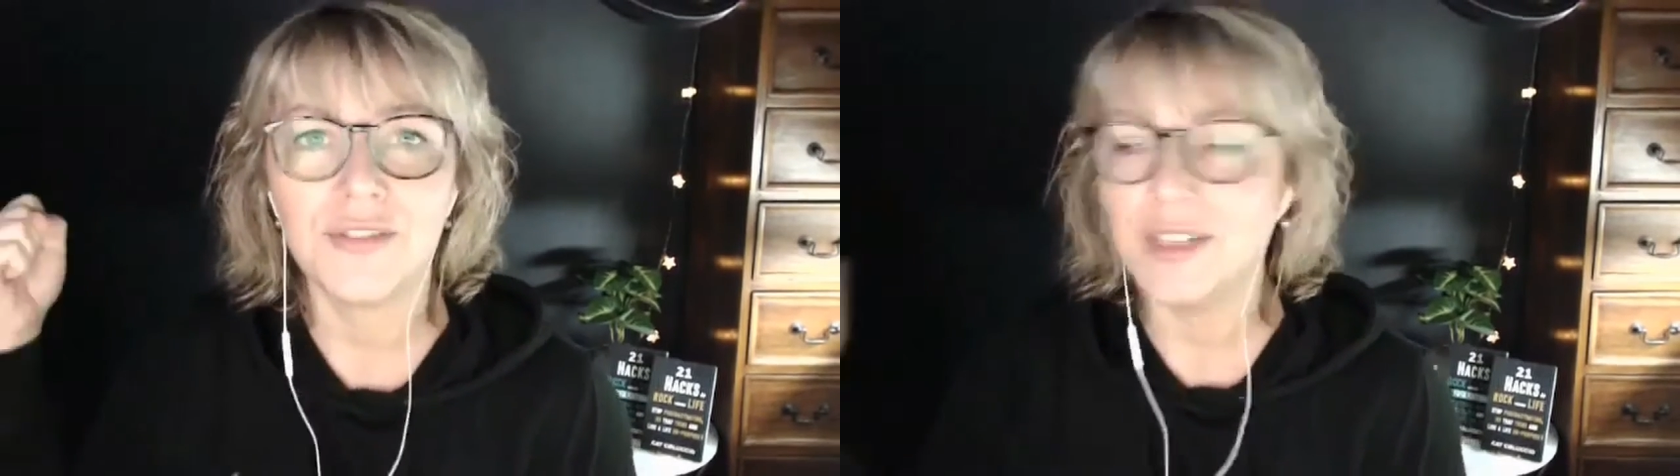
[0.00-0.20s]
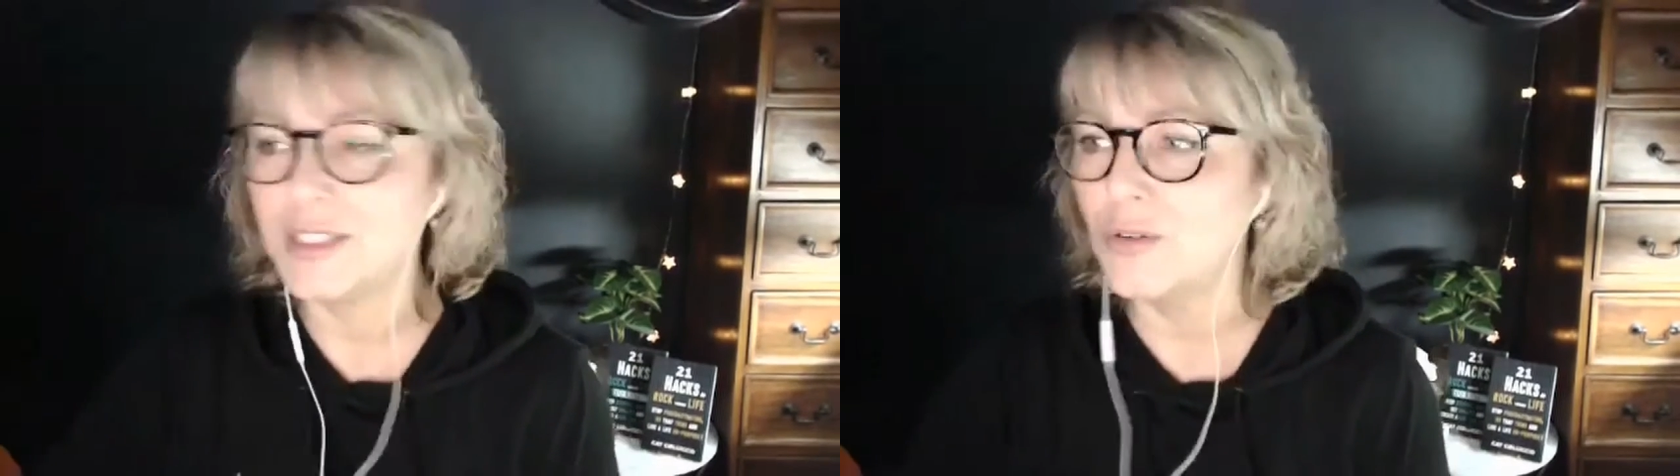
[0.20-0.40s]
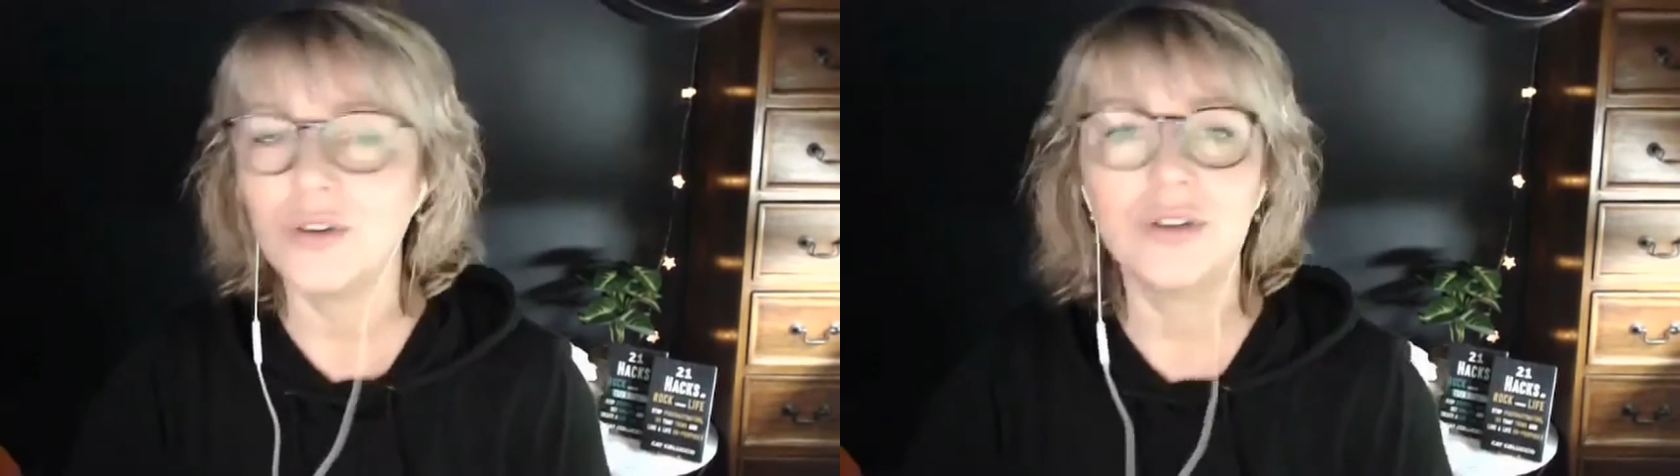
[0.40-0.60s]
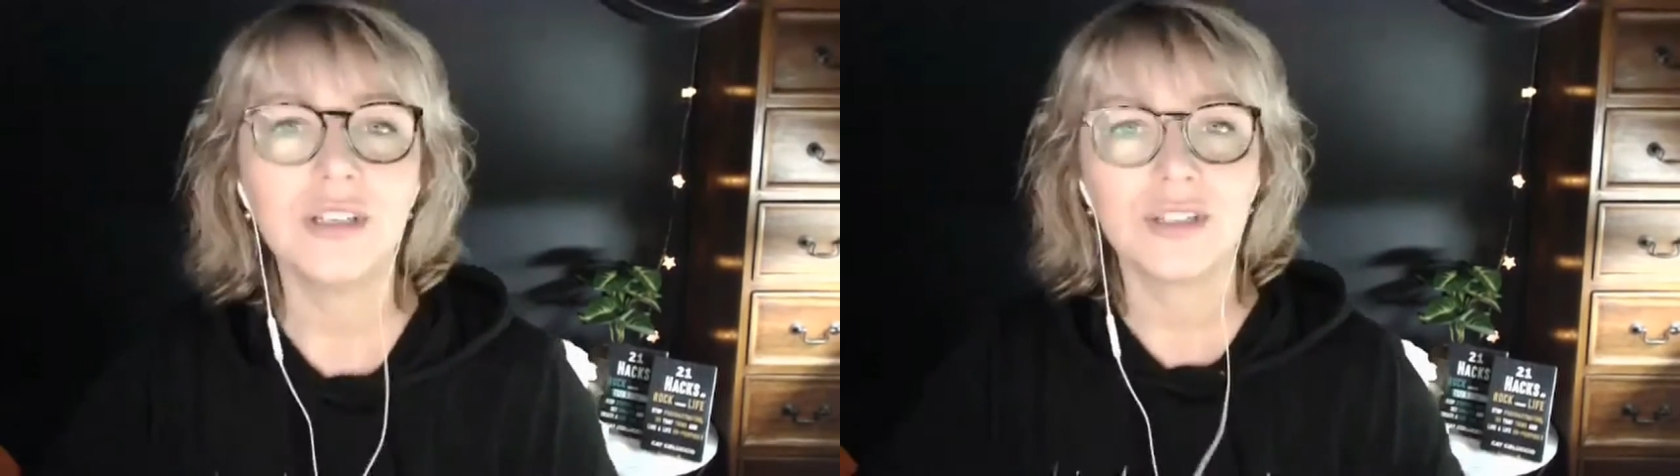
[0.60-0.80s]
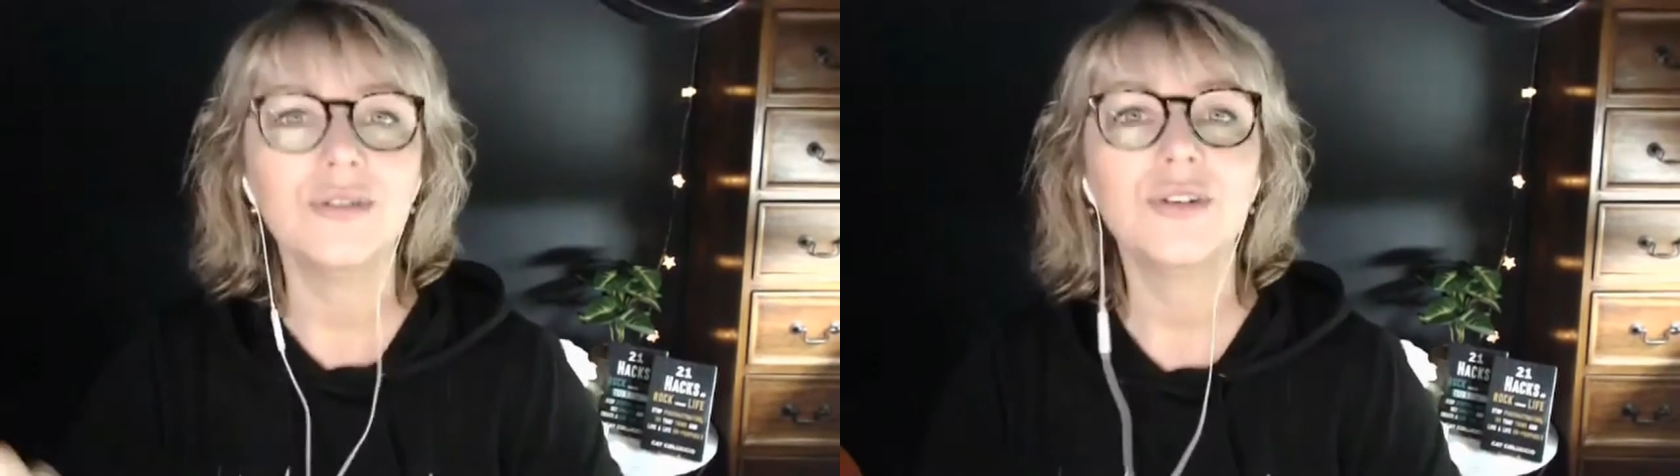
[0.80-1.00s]
it's all good,
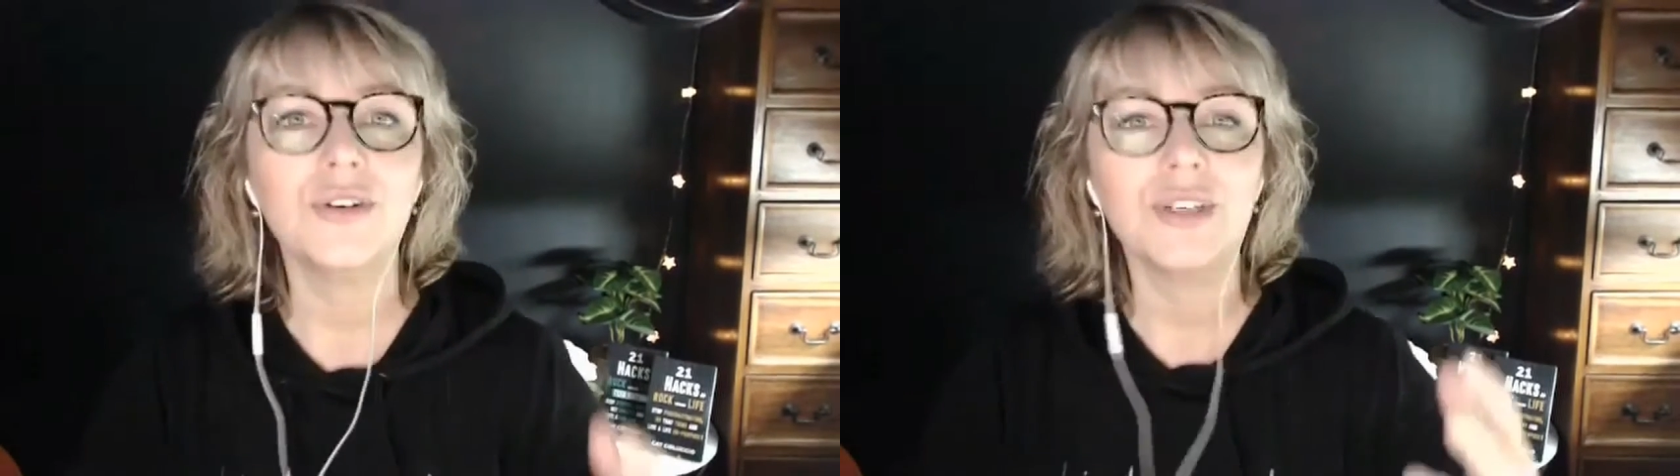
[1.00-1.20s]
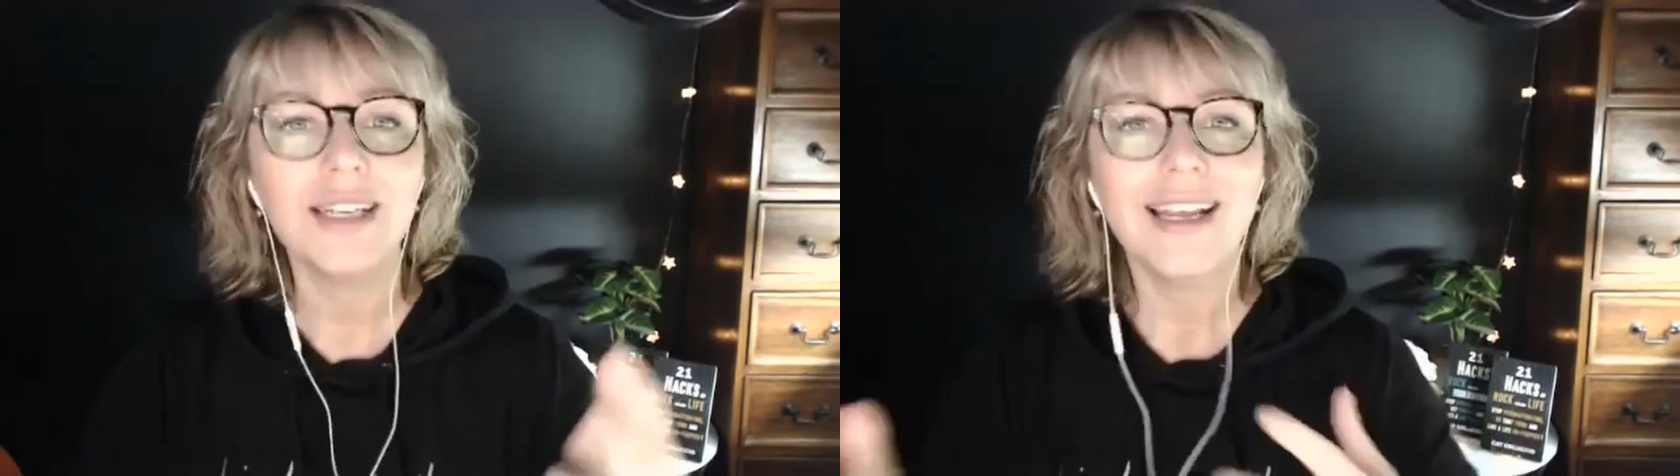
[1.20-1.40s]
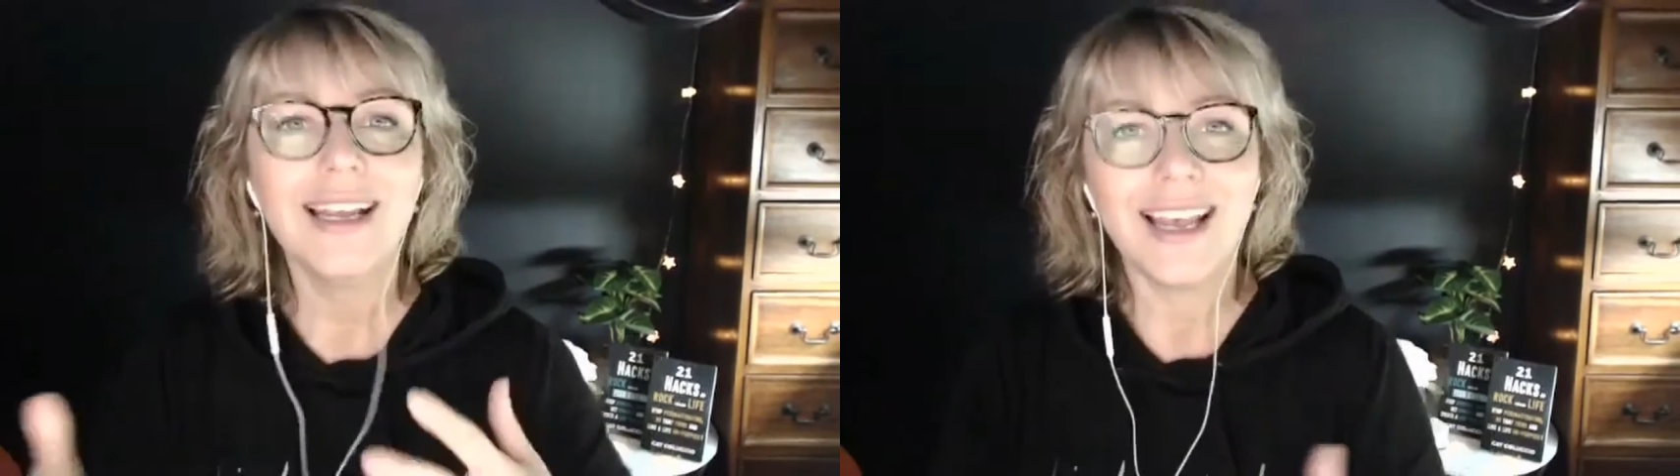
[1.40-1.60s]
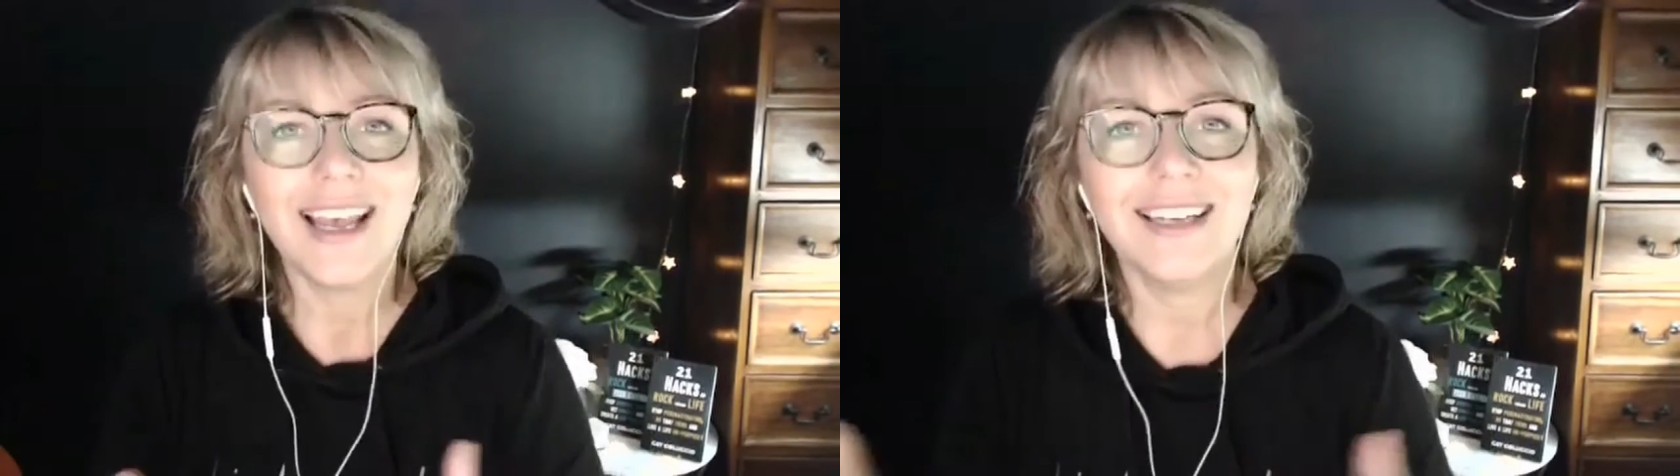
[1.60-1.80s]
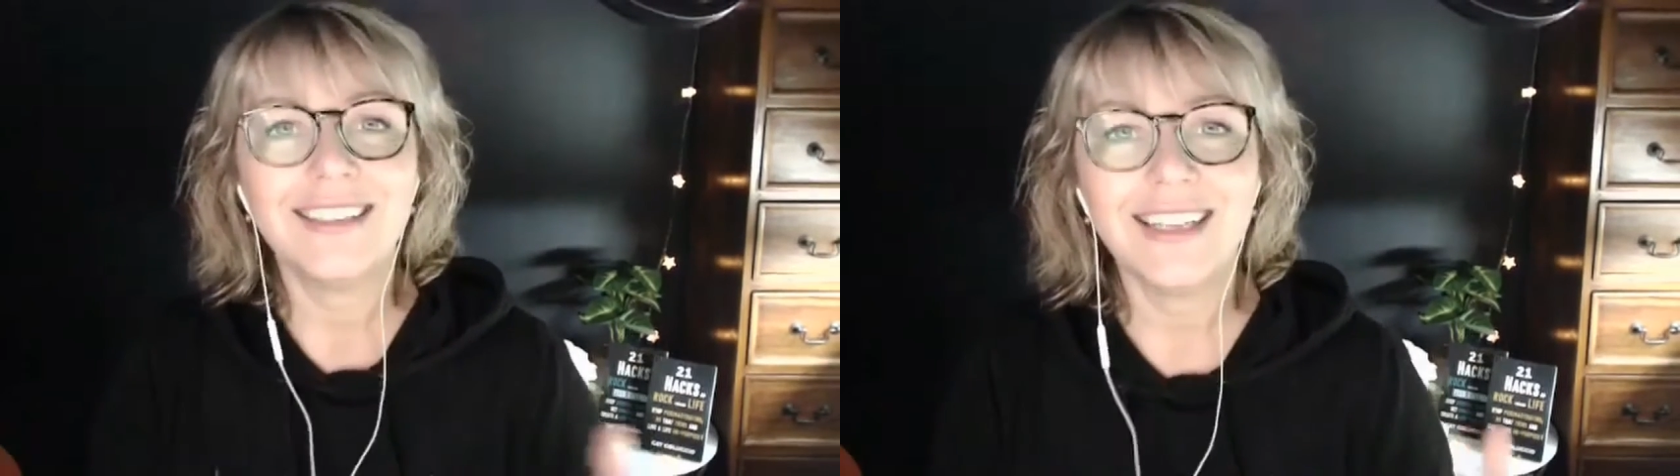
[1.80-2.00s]
it's all good. And